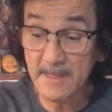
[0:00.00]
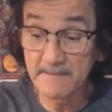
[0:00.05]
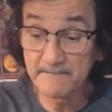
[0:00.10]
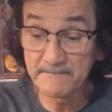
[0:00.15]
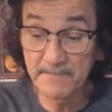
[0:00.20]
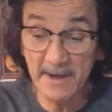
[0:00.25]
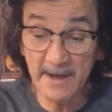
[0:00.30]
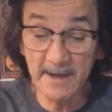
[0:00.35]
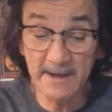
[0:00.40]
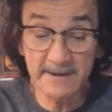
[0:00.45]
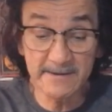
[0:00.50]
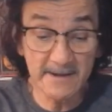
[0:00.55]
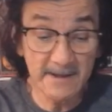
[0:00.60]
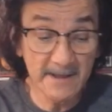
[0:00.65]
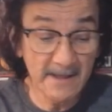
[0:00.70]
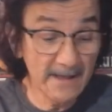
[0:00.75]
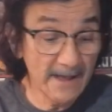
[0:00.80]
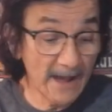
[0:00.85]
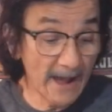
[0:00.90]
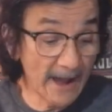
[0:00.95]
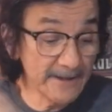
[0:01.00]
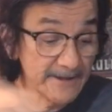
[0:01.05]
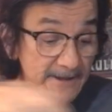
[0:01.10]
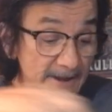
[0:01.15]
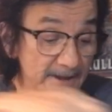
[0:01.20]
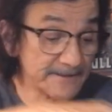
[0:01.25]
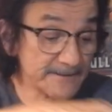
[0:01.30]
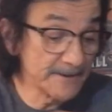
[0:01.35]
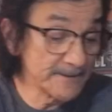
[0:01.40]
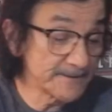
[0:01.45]
But I
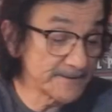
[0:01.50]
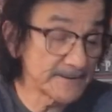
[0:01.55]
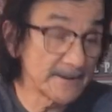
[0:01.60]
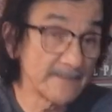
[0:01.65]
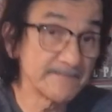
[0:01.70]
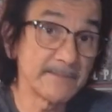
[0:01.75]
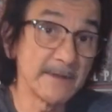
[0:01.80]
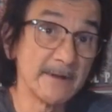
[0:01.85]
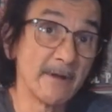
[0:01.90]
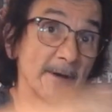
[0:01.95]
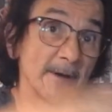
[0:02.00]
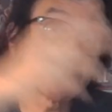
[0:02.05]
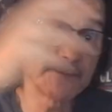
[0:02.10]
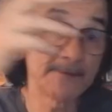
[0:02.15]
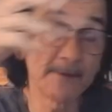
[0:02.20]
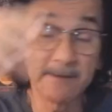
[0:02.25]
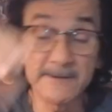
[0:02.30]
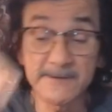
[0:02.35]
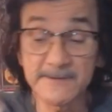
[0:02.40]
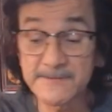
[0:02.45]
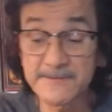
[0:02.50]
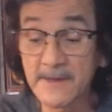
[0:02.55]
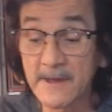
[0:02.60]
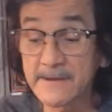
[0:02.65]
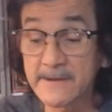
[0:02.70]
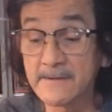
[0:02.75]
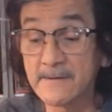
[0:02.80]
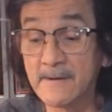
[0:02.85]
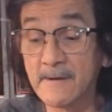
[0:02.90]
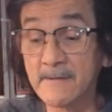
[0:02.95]
did do something. I'll show you in a
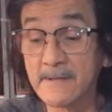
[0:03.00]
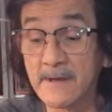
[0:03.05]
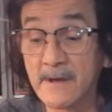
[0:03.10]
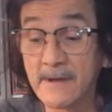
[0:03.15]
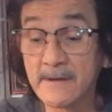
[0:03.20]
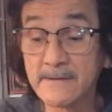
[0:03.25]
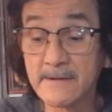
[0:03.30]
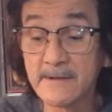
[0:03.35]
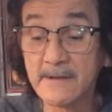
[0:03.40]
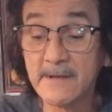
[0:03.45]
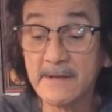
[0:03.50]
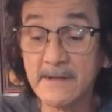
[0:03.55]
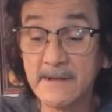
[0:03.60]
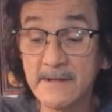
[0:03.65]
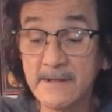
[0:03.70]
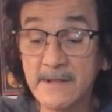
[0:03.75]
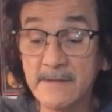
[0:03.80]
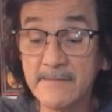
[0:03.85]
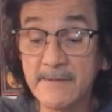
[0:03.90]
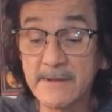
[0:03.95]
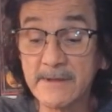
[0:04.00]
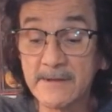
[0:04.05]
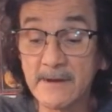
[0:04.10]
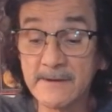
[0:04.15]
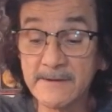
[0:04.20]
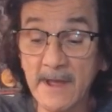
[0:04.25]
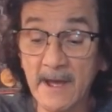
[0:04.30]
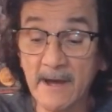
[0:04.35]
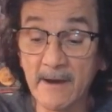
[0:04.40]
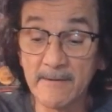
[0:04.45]
second. Hold on.
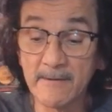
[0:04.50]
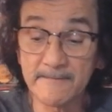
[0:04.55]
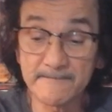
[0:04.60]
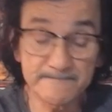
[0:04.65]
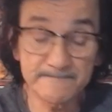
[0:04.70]
Now,